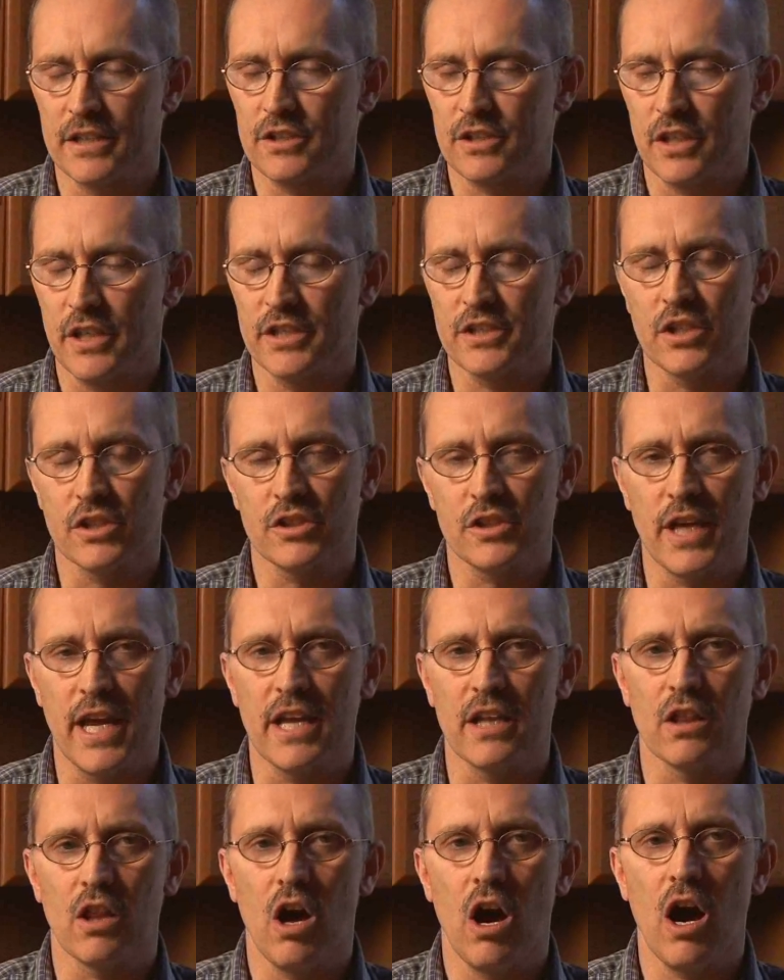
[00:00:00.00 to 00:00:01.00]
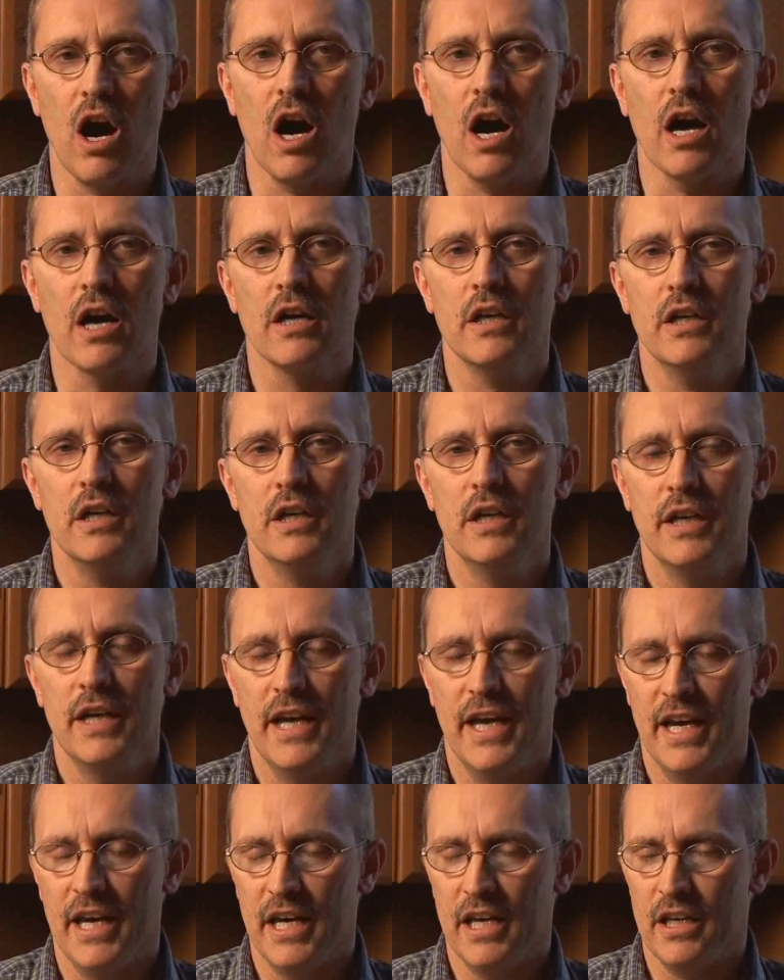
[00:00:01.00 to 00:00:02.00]
It's a state law.
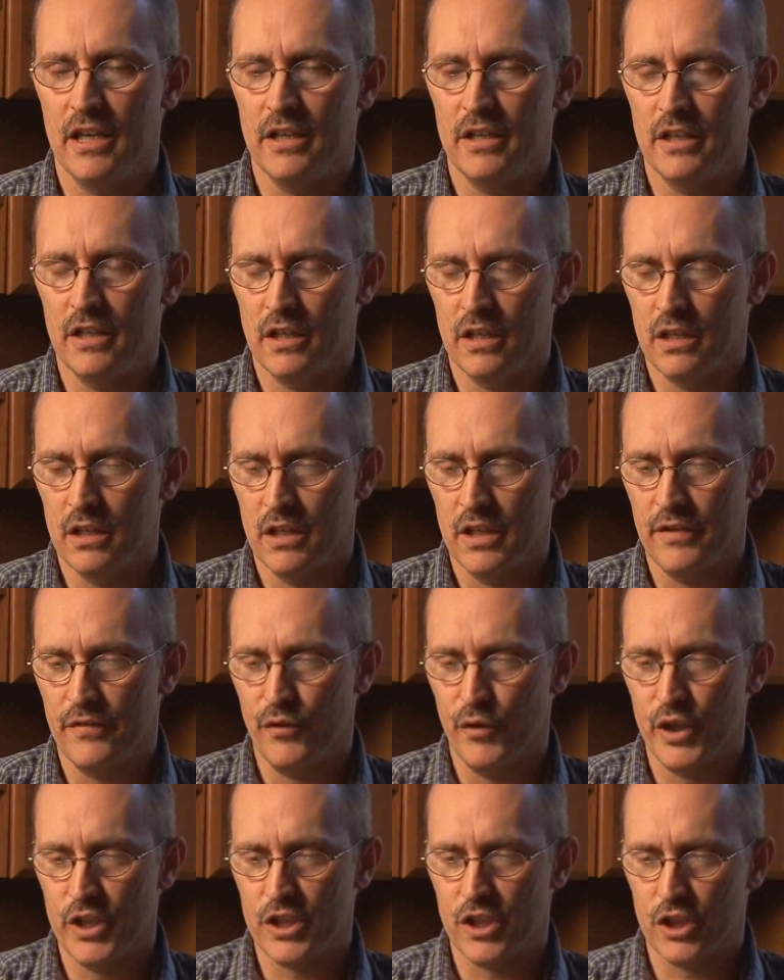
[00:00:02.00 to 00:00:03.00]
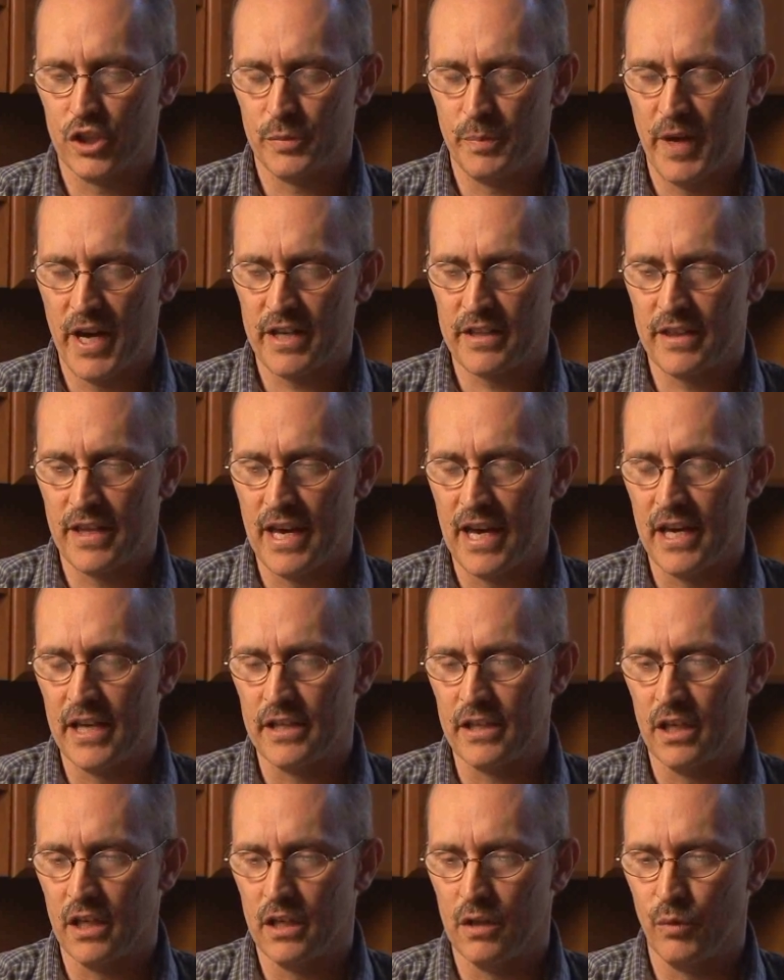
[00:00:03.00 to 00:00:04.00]
And if we suspect
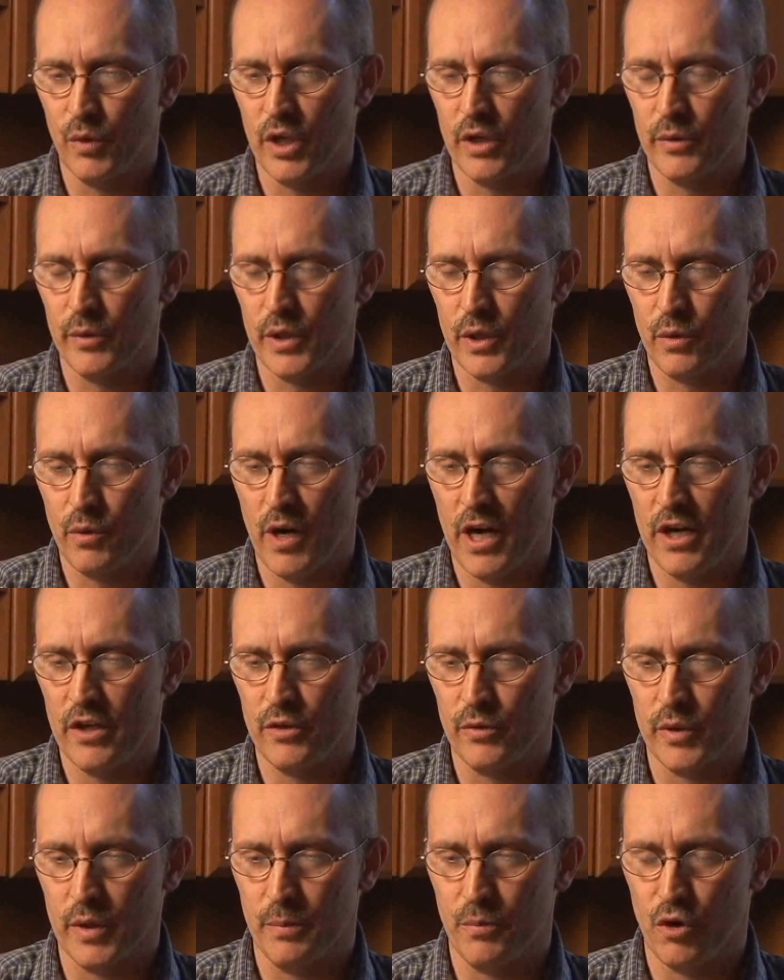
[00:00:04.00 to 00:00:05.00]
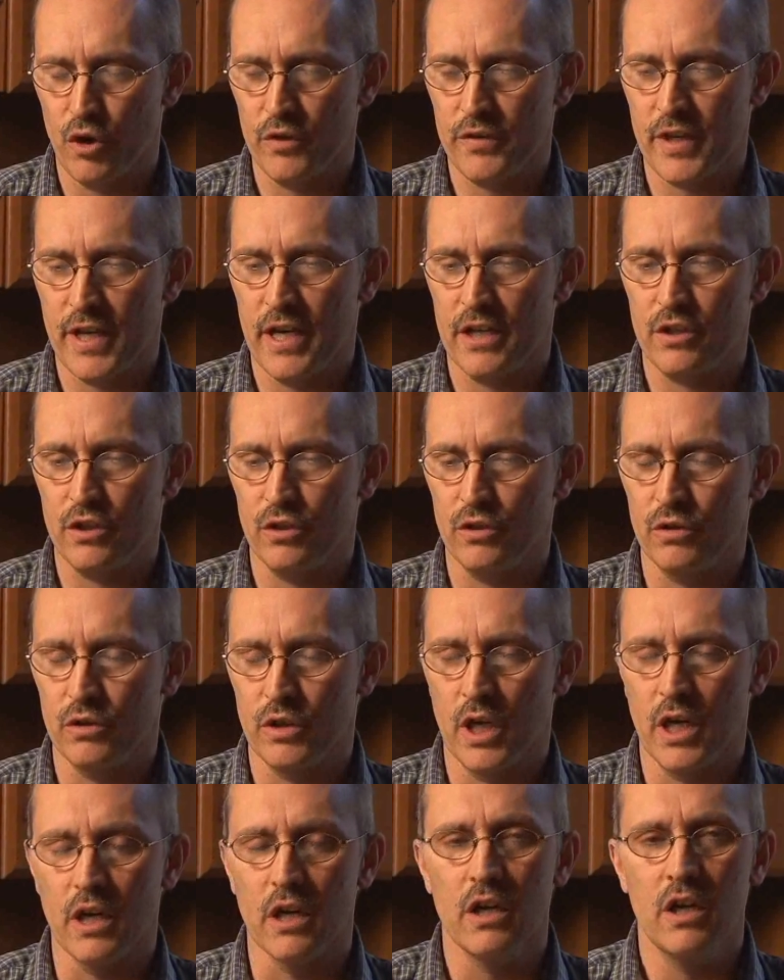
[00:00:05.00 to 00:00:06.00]
that, we are required to report that
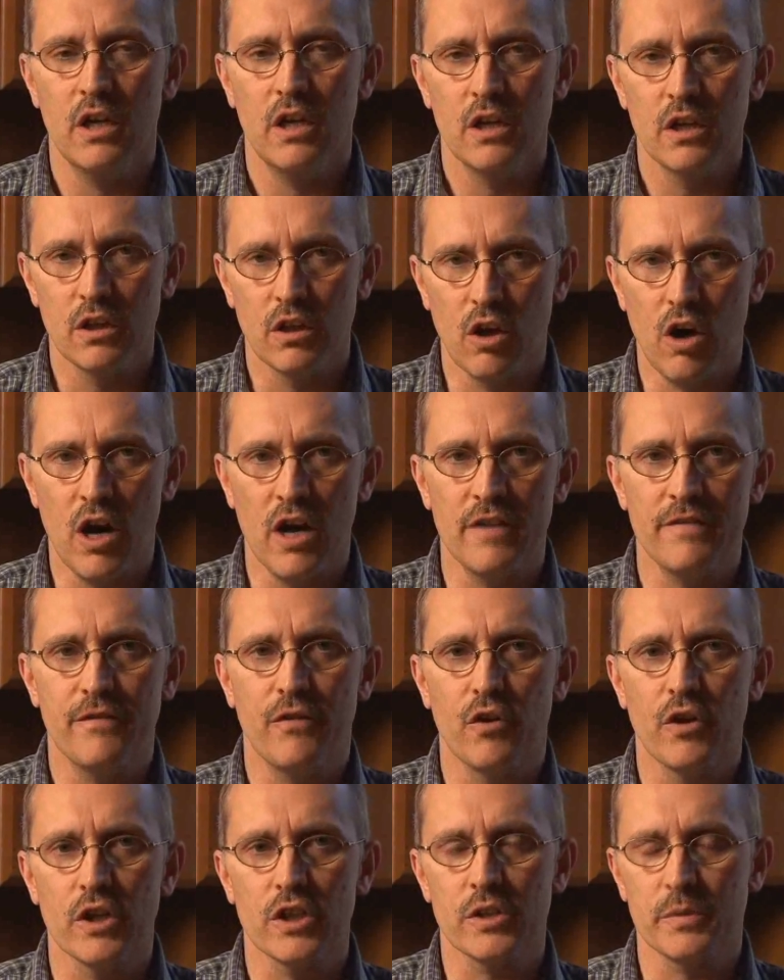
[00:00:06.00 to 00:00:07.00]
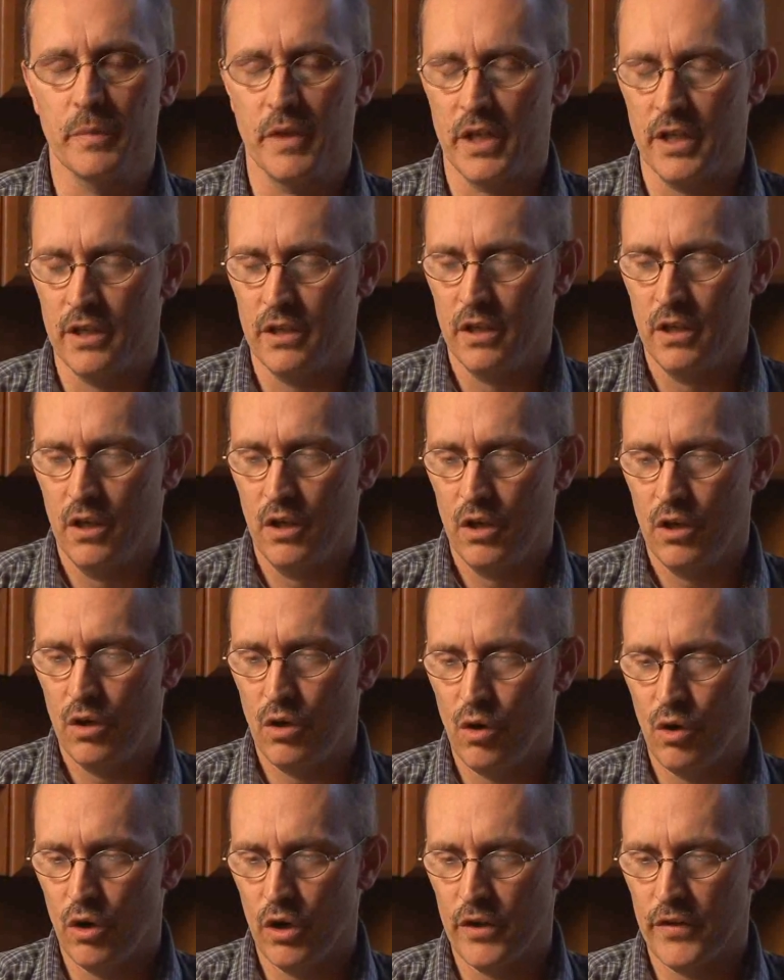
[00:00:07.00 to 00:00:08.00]
to law enforcement
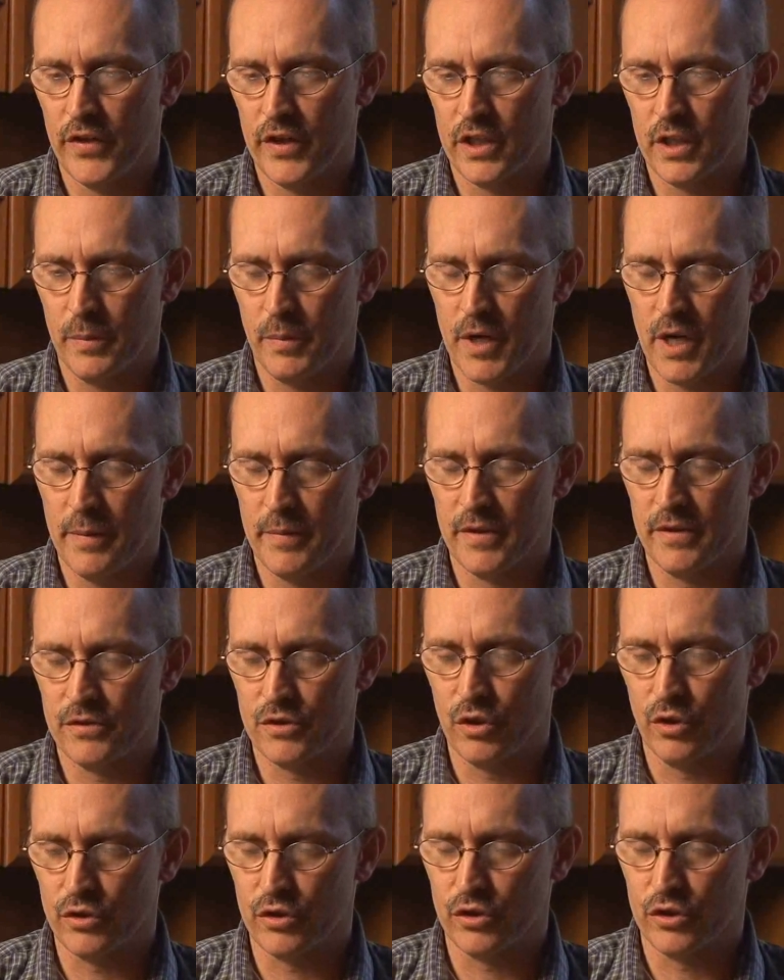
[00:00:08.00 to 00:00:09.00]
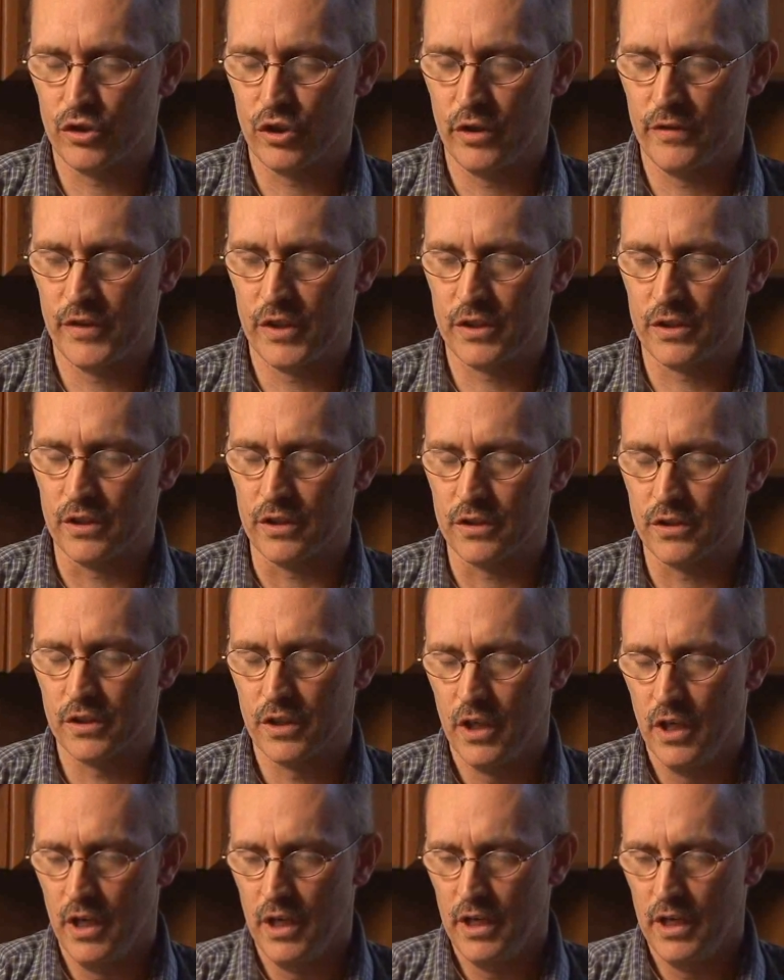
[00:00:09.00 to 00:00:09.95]
or the Department of Social Services.